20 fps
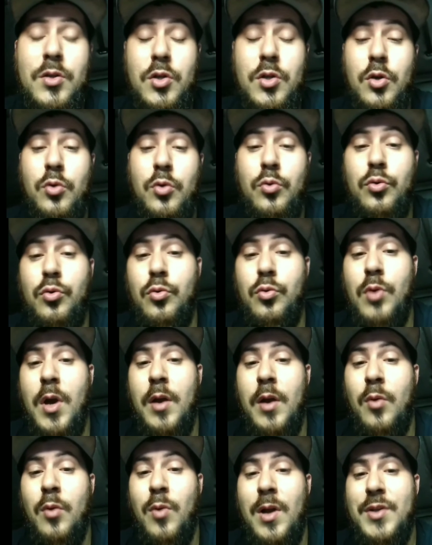So you
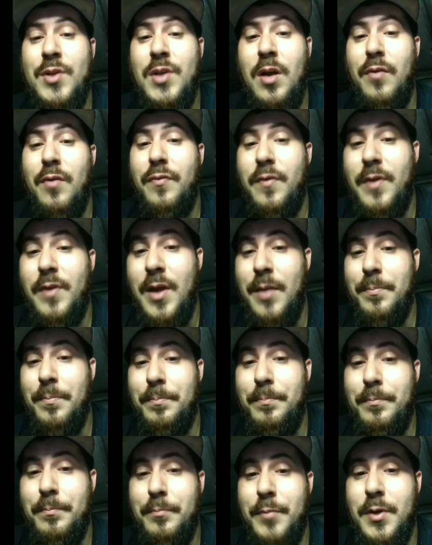got to watch out for that.
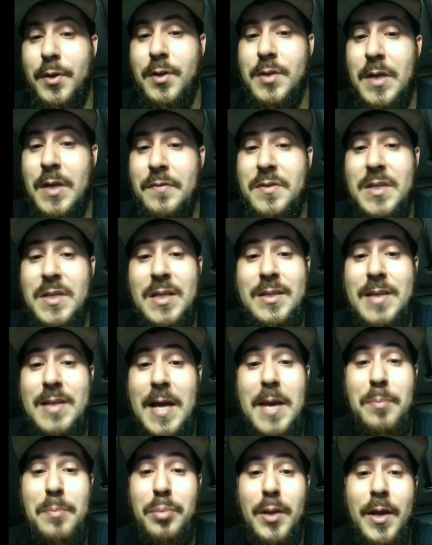Because I've seen
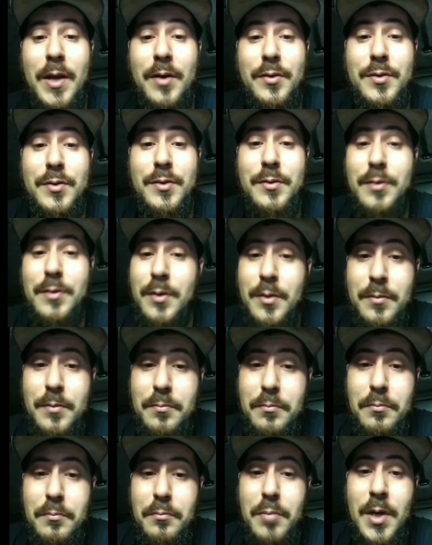tight players
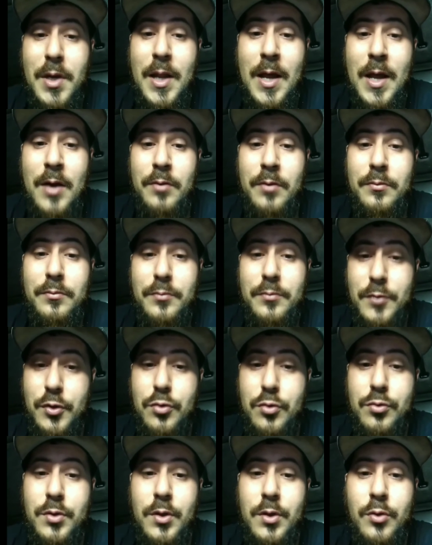bet out,
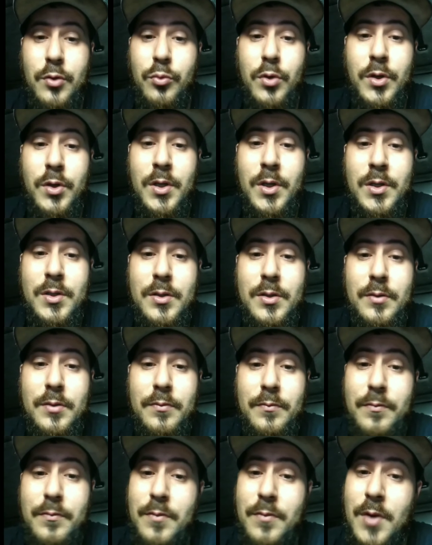usually the
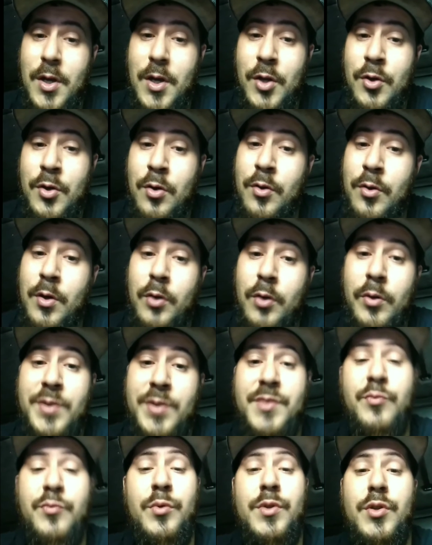rookies. And you know the
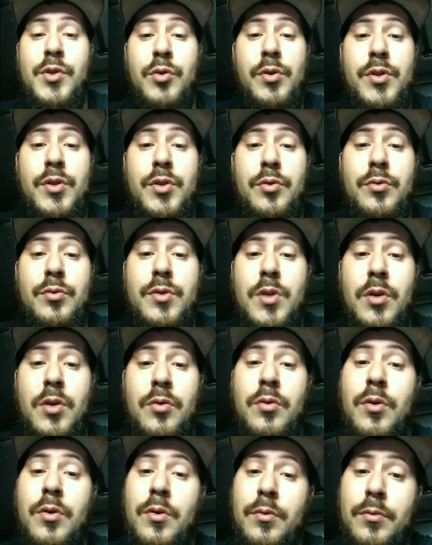aggressive ones do it too,
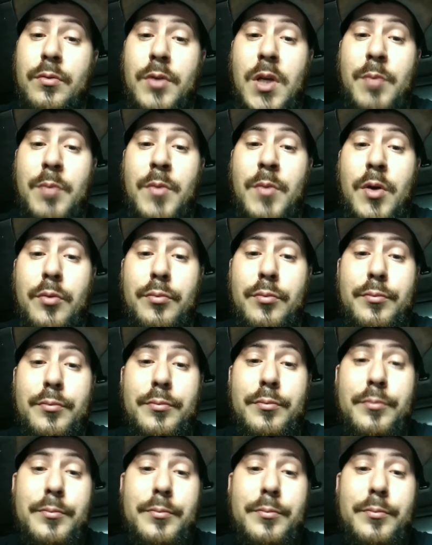so keep note.